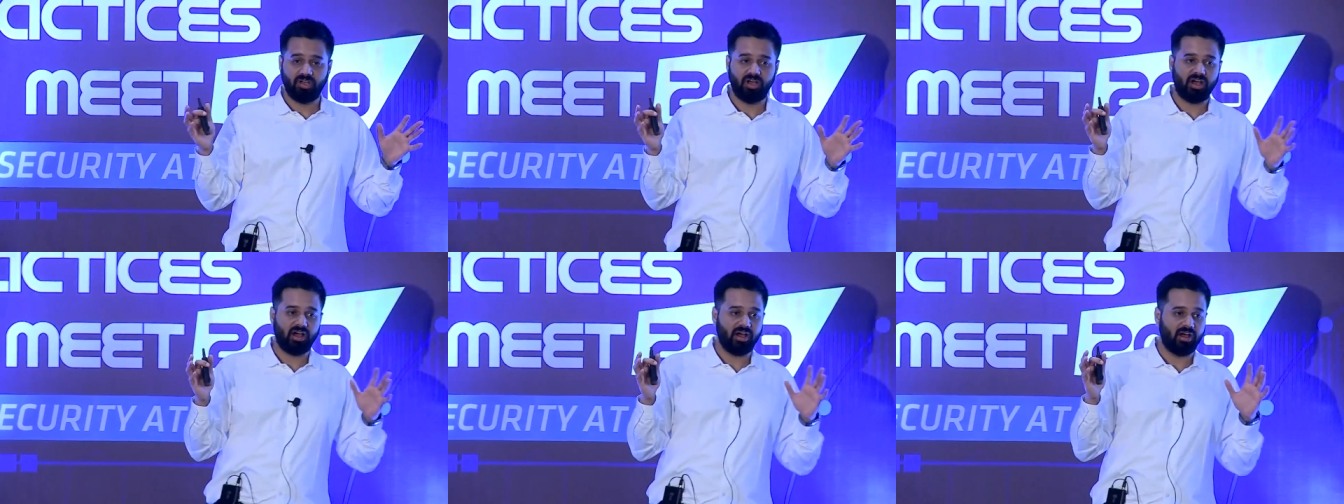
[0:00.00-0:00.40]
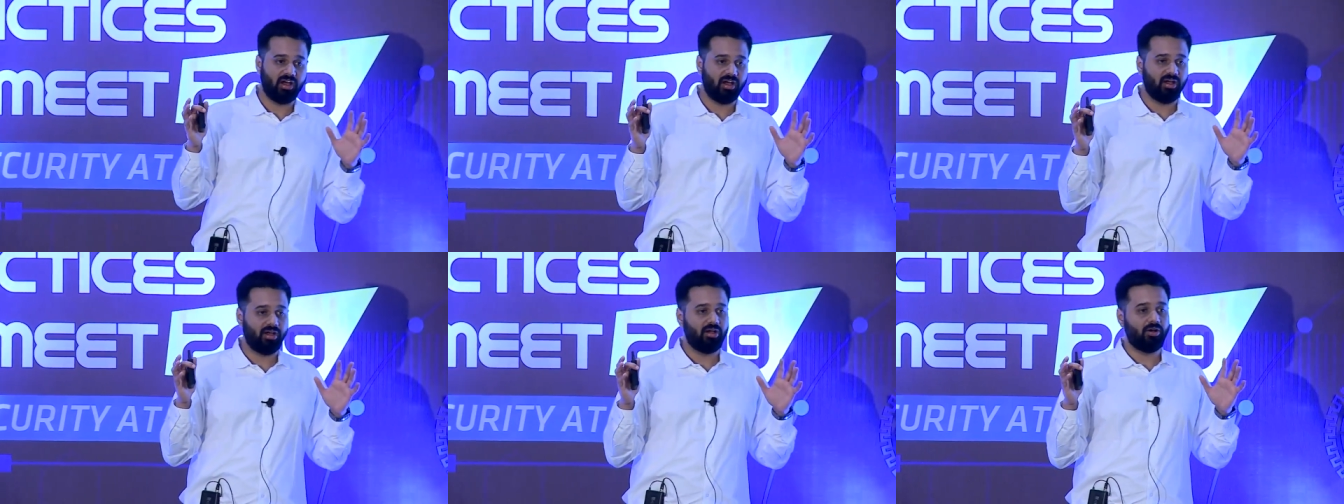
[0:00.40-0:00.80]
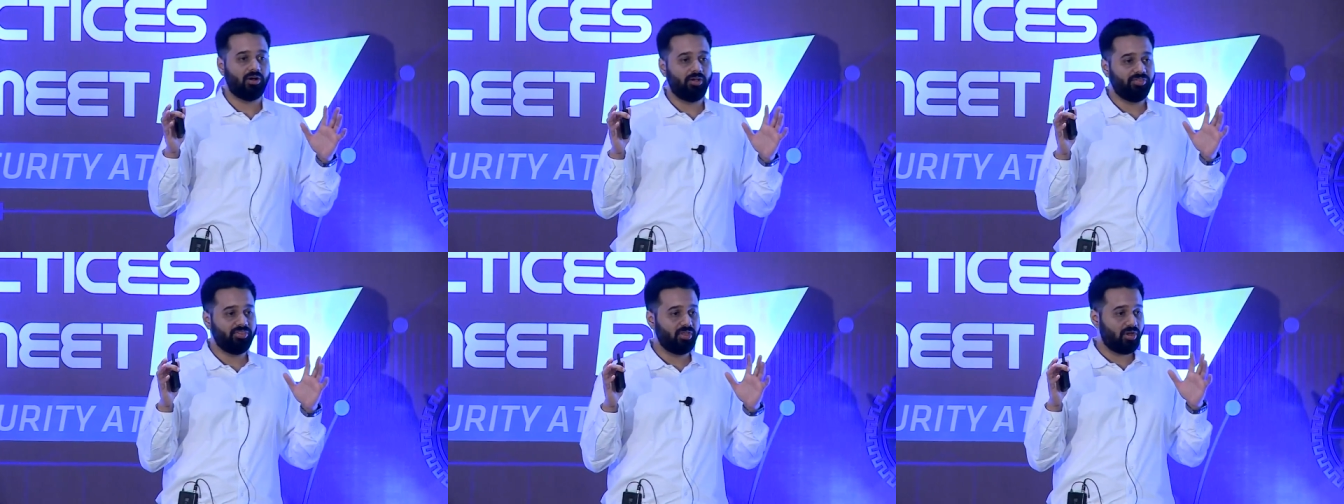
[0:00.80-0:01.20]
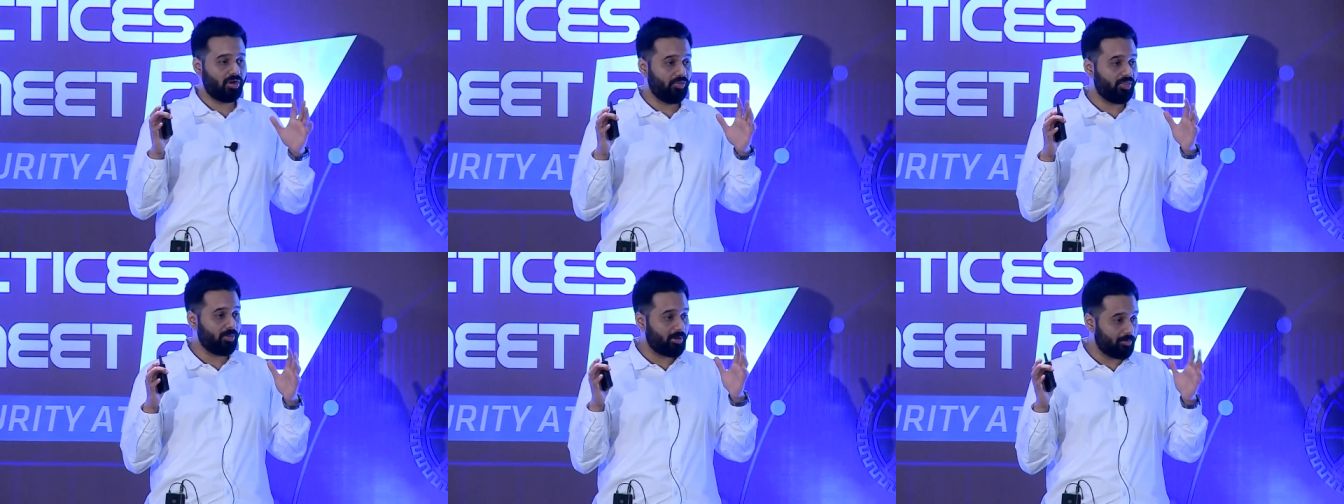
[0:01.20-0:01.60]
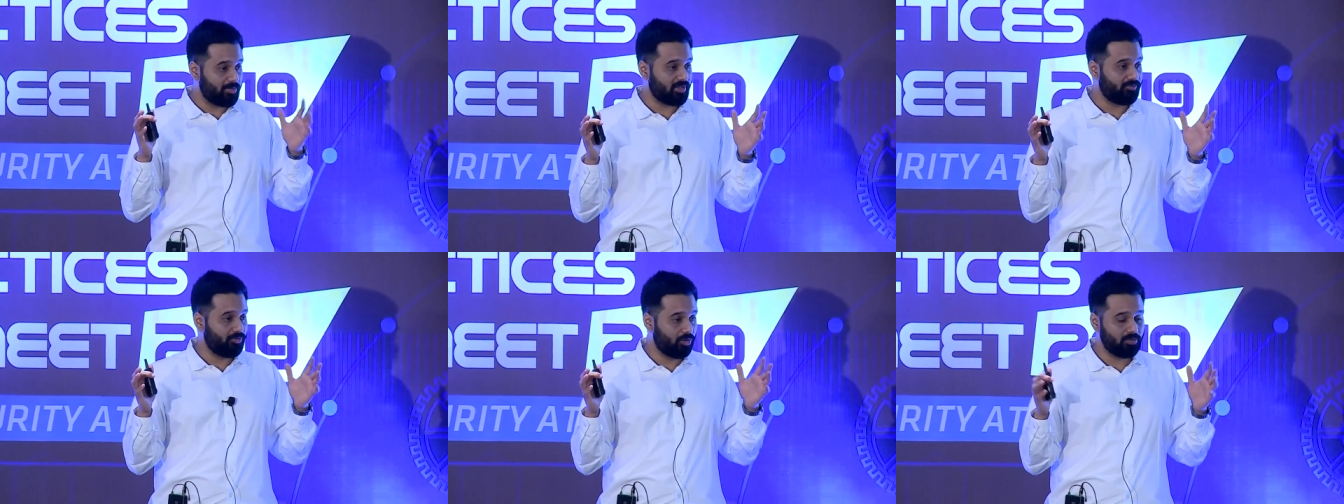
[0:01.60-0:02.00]
on the
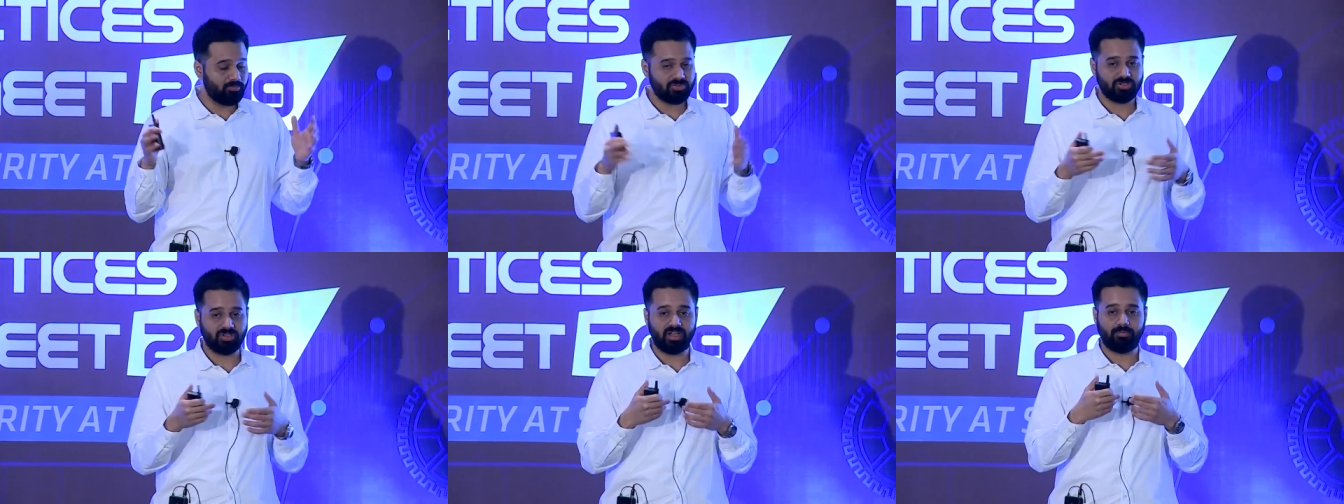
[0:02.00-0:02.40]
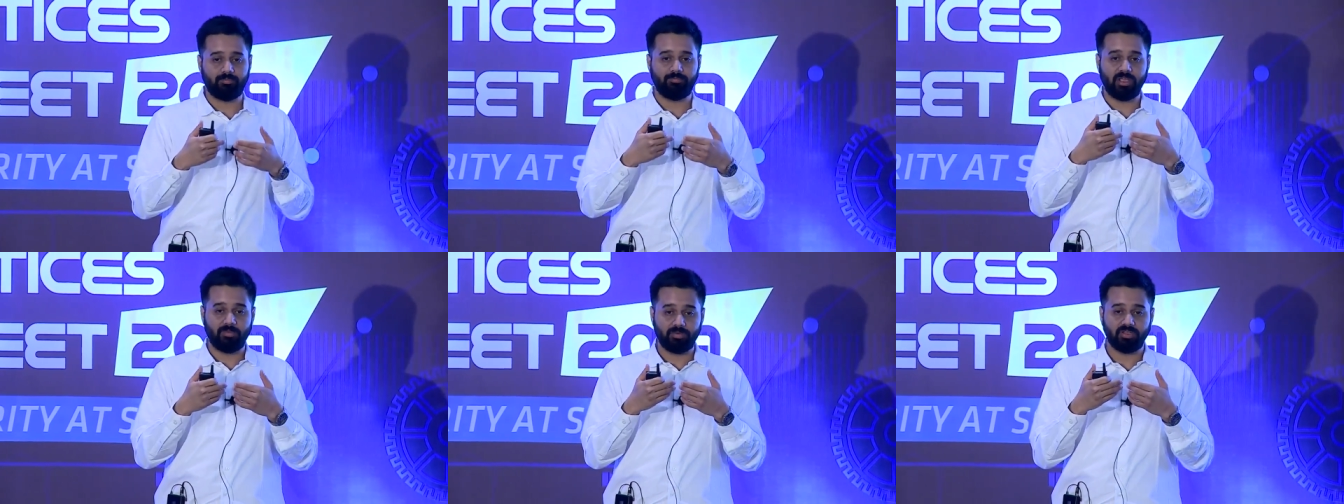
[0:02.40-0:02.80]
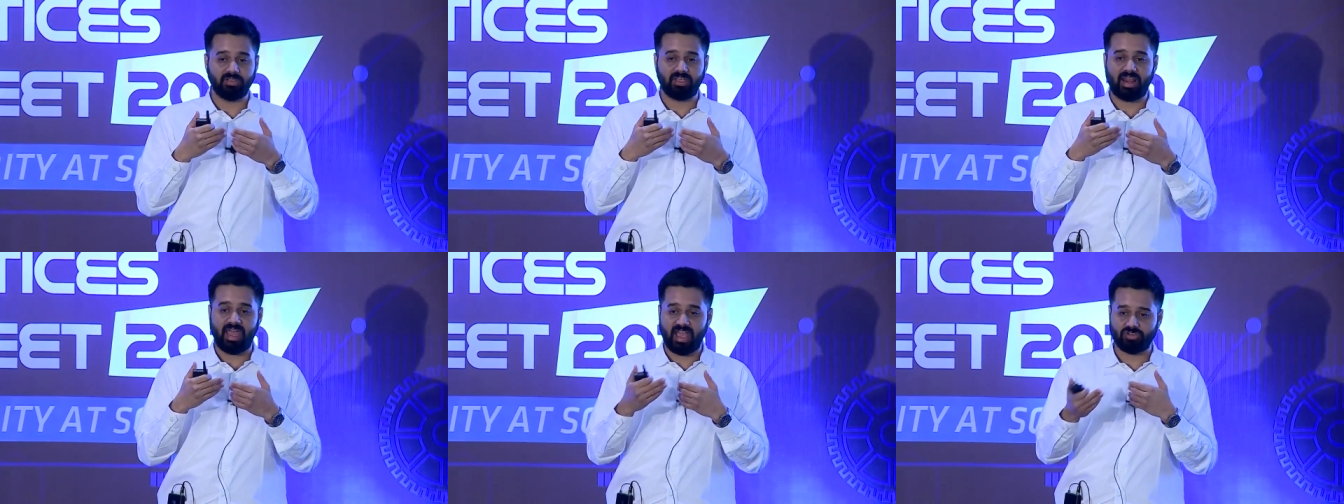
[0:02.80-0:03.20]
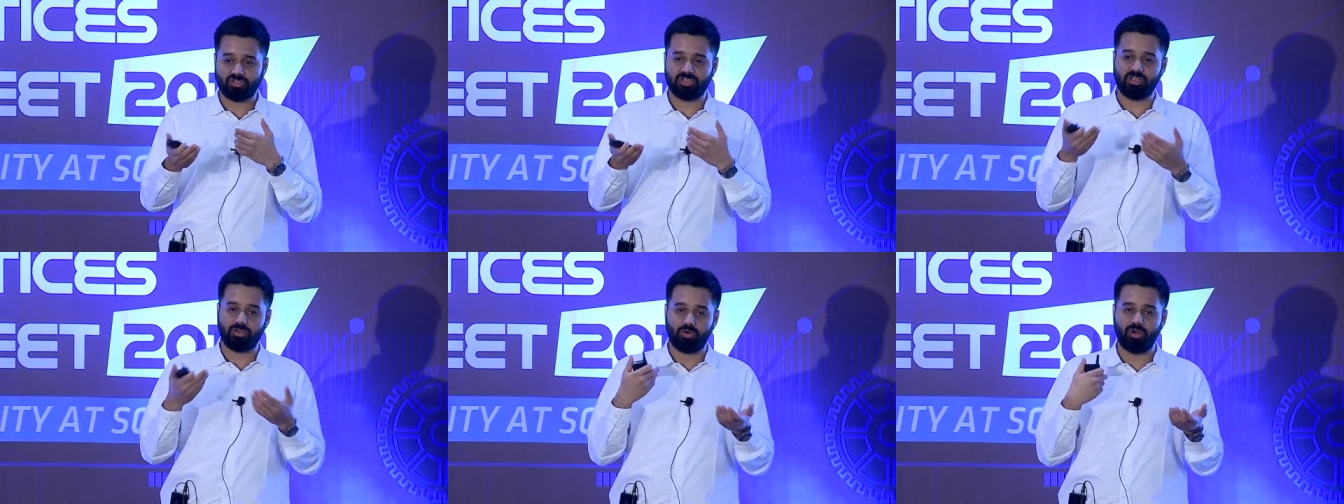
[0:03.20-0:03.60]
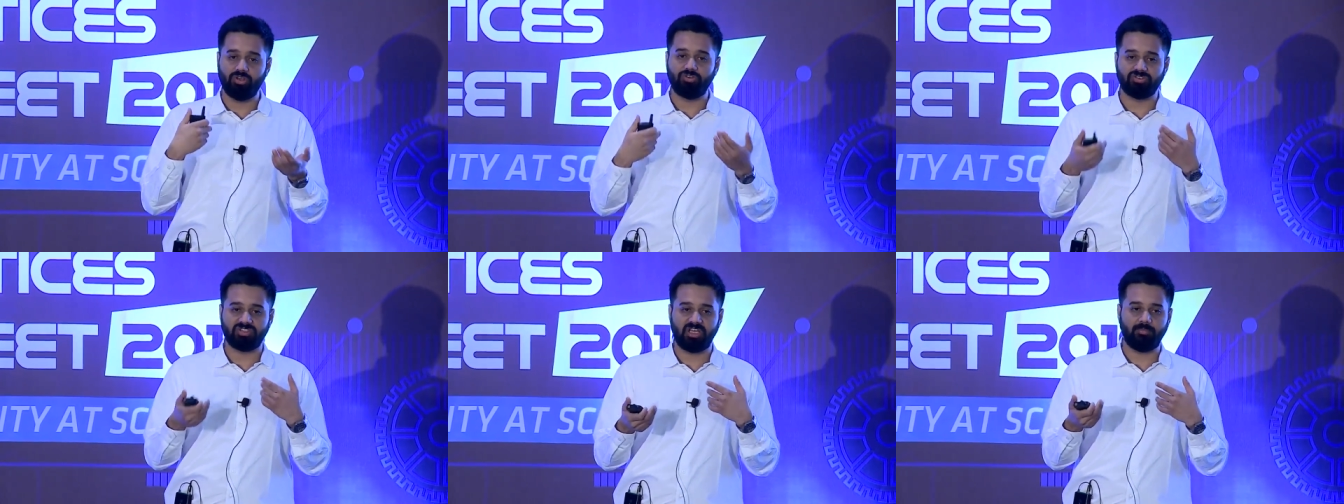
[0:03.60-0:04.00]
public forum so that people can actually call
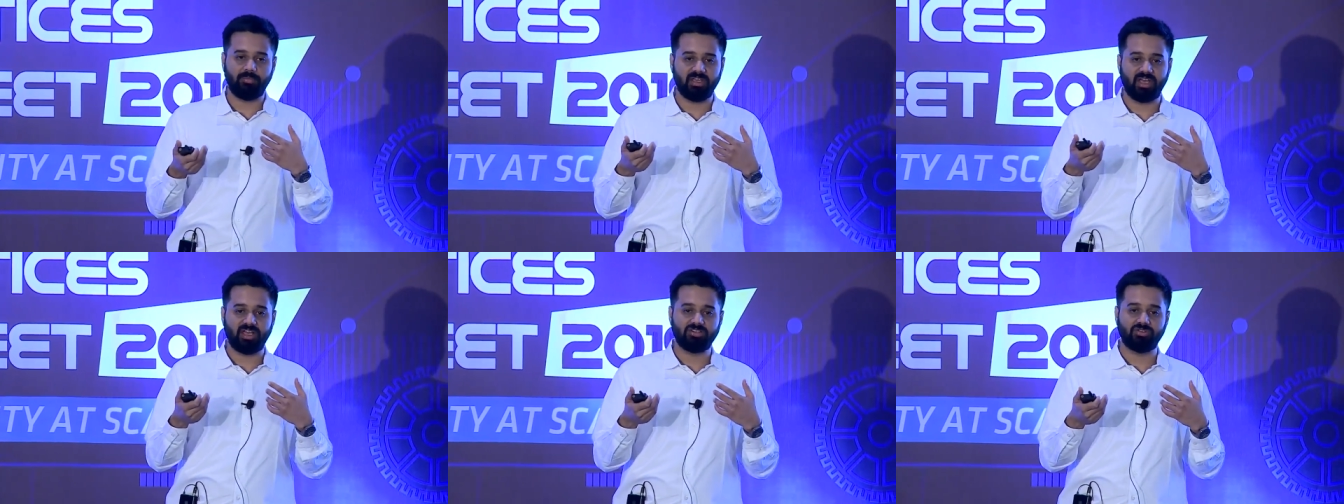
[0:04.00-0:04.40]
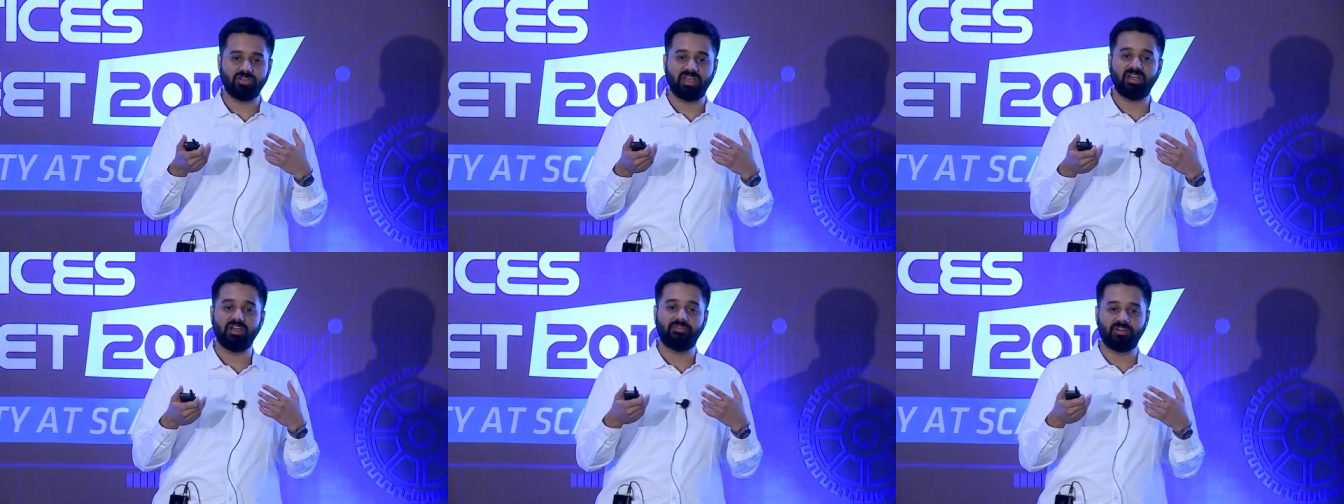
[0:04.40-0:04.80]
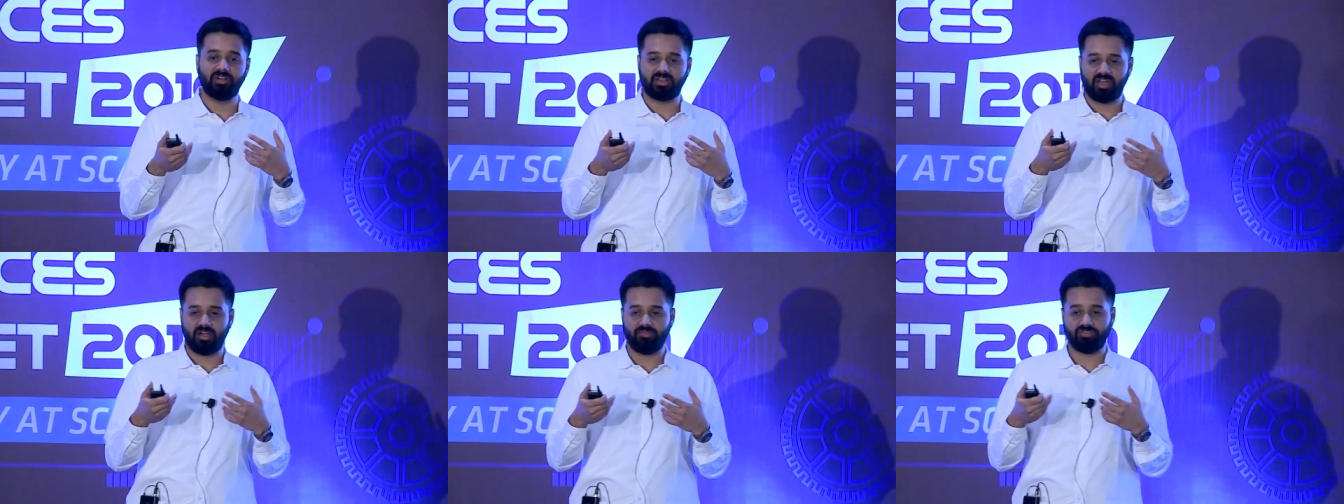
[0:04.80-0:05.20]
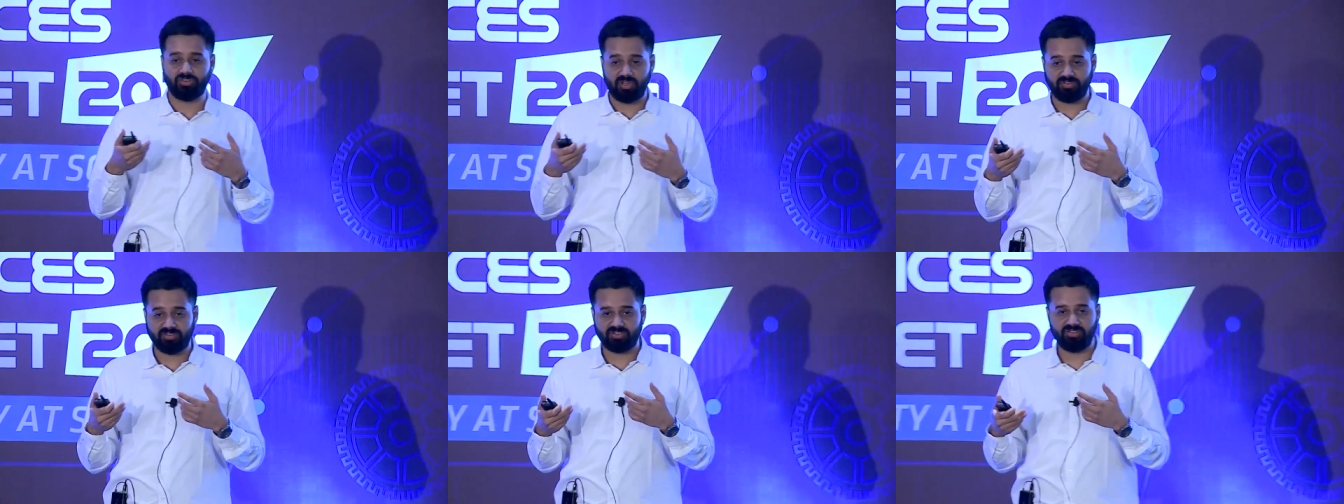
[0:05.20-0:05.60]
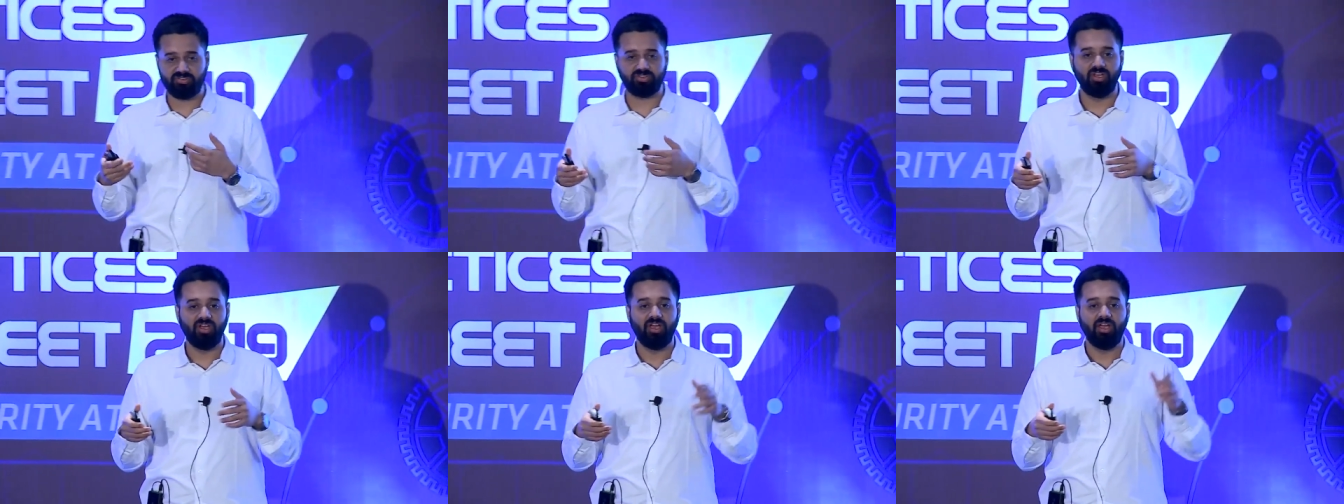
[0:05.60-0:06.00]
those APIs to get different kind of services.